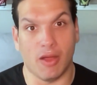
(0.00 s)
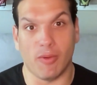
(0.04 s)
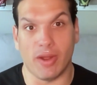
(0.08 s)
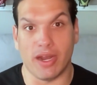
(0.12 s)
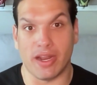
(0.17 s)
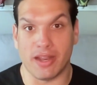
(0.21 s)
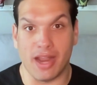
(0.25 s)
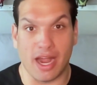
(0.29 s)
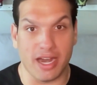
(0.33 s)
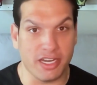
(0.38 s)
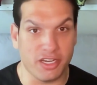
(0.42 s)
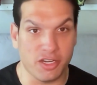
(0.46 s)
We
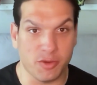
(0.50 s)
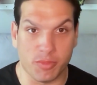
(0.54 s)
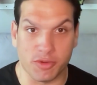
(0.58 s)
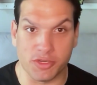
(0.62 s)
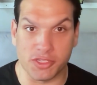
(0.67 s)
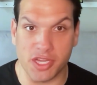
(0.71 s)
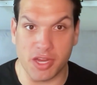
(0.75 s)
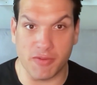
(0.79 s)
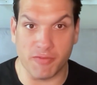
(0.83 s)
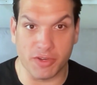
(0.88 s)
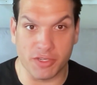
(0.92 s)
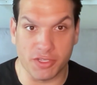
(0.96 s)
had a
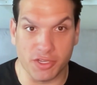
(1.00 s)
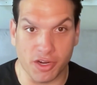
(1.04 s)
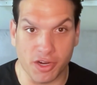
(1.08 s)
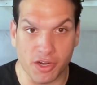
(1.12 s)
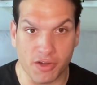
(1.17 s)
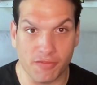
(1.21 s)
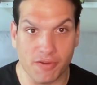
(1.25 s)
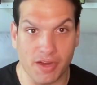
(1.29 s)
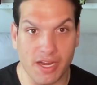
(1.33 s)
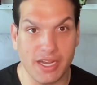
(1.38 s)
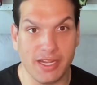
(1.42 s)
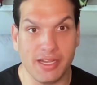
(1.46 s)
92%
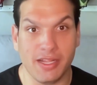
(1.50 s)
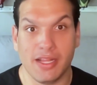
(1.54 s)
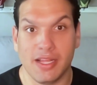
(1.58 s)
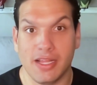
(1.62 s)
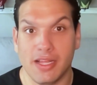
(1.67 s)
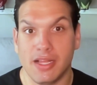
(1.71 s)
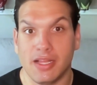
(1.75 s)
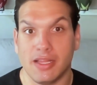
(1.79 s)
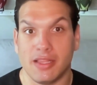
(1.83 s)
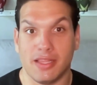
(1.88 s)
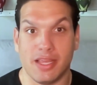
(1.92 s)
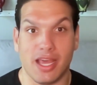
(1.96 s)
return rate.
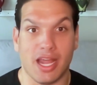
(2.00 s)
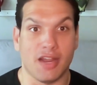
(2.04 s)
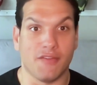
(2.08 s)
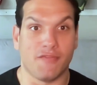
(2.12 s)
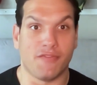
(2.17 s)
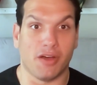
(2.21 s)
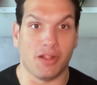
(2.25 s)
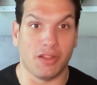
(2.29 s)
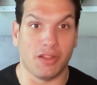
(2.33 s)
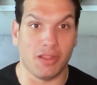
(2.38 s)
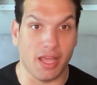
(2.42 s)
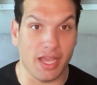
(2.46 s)
The
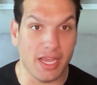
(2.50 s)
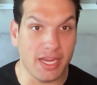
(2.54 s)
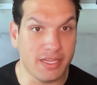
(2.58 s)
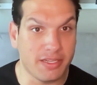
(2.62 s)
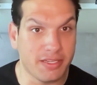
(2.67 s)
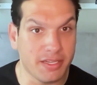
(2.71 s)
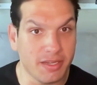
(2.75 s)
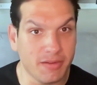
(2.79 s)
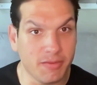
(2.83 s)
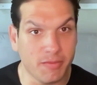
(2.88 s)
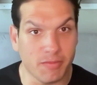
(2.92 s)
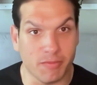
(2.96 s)
NFL
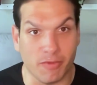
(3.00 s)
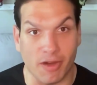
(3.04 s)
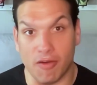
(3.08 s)
liked it.